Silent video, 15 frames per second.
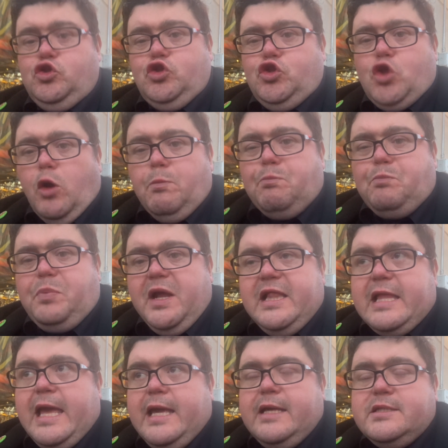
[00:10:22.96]
Don't be
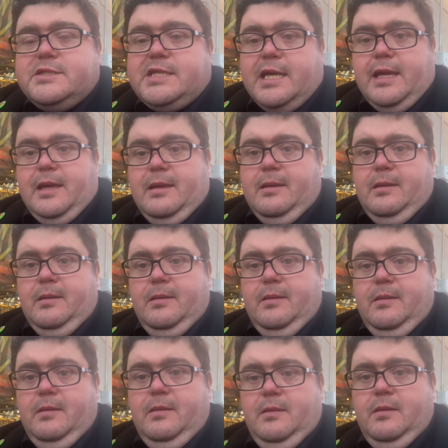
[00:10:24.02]
lazy.
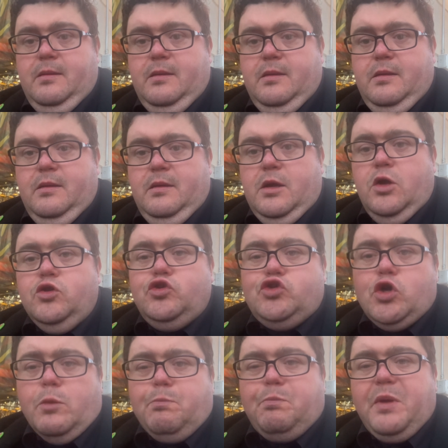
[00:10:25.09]

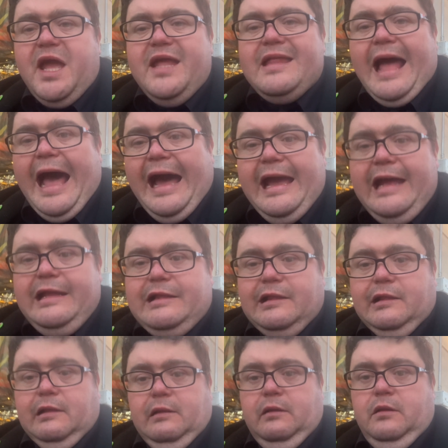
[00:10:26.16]
Don't be an
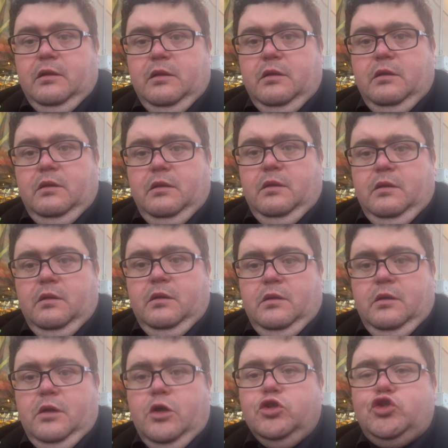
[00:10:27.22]
idol.
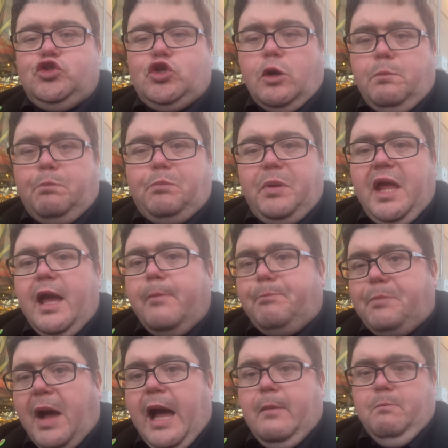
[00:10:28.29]
Don't be a
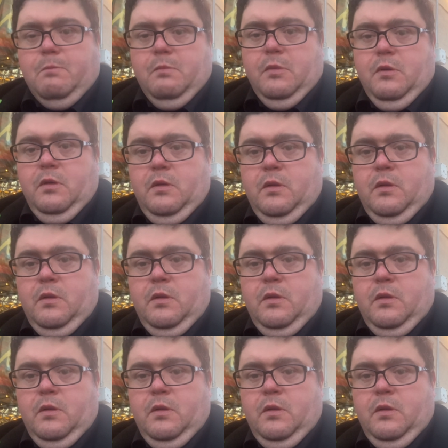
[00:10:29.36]
bum.